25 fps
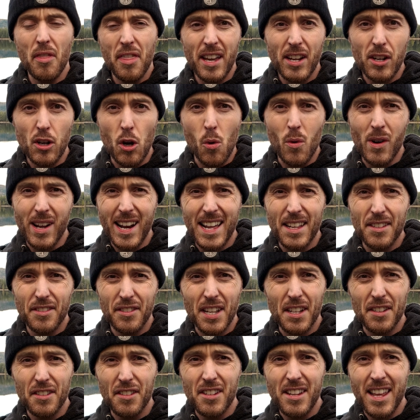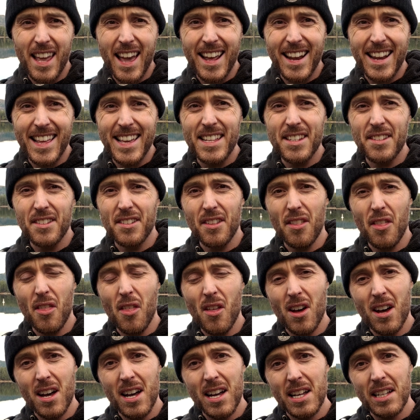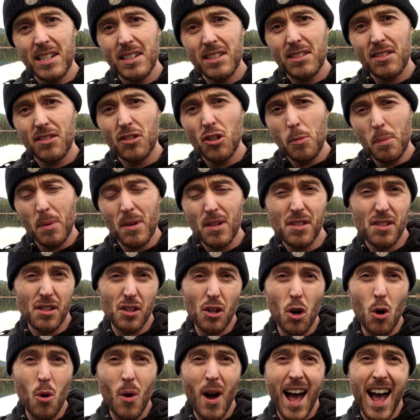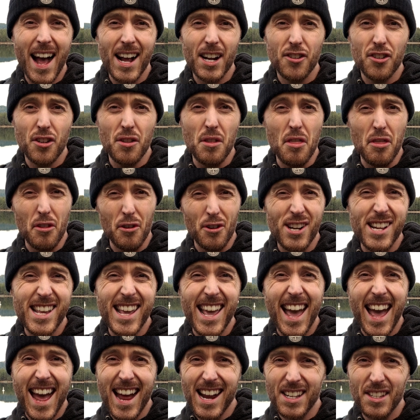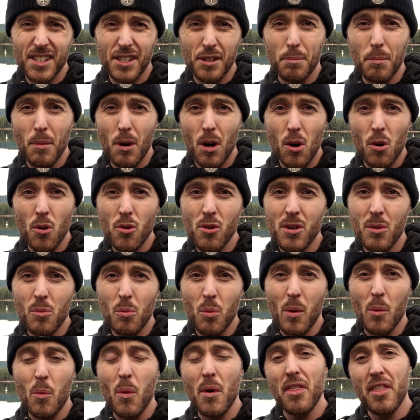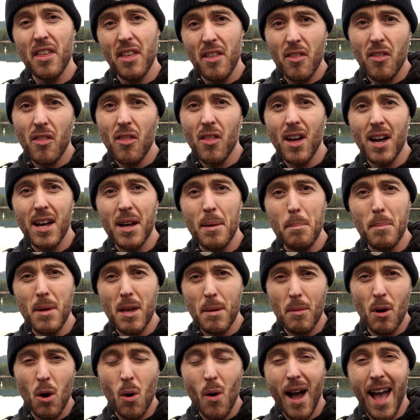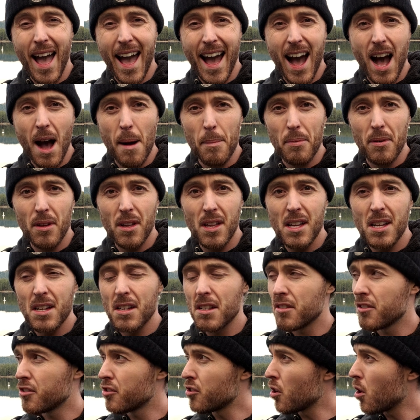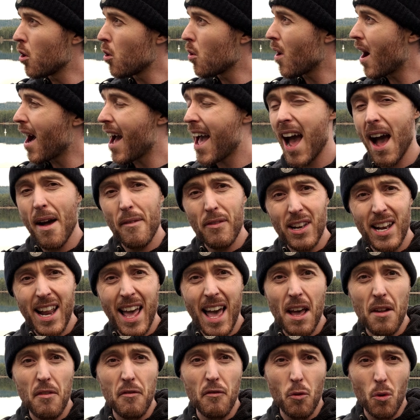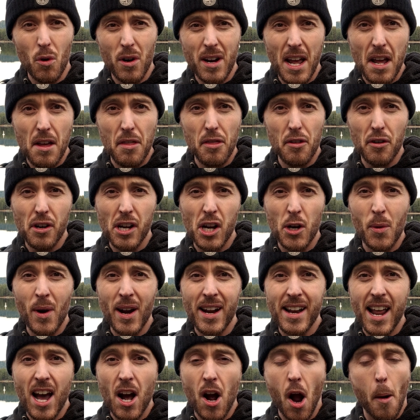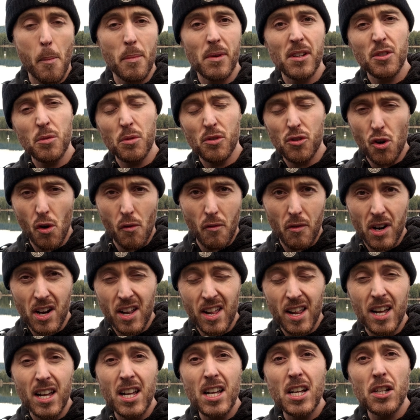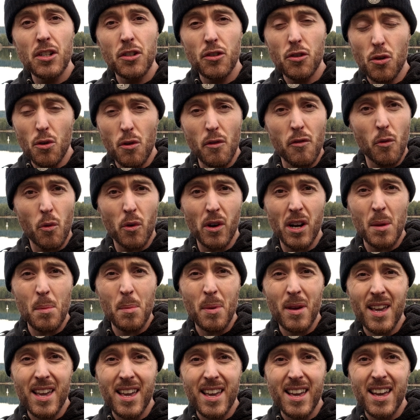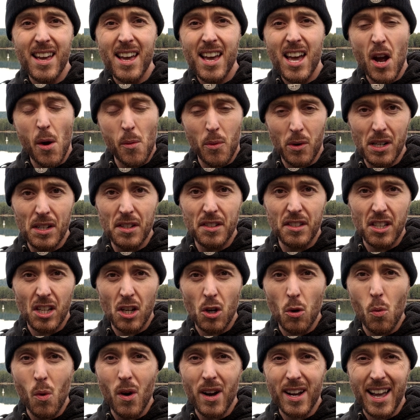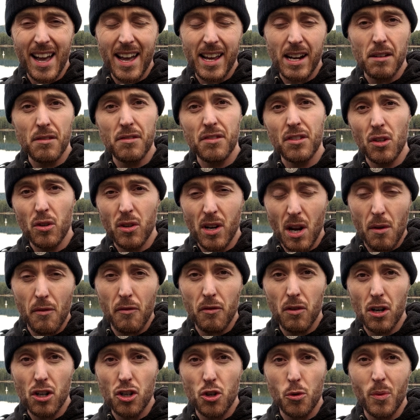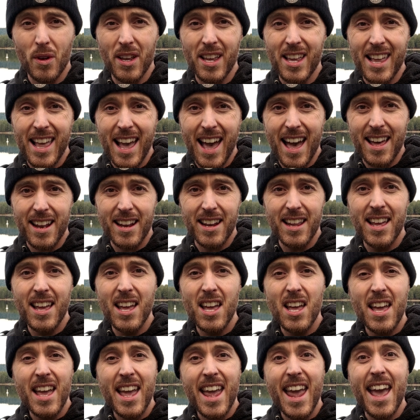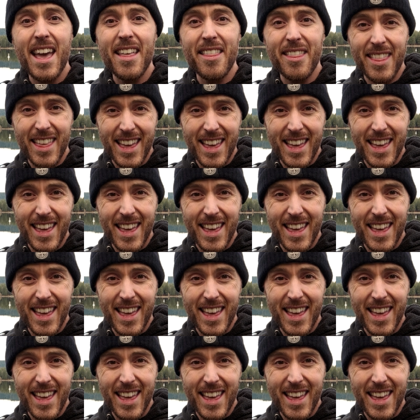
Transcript: thing no one has tested yet is the super slow action 30x mode within the Mimo app. So I have it at 4K 30 right now. I'm gonna switch over to 240p. We're gonna see what kind of slowdown footage we can get in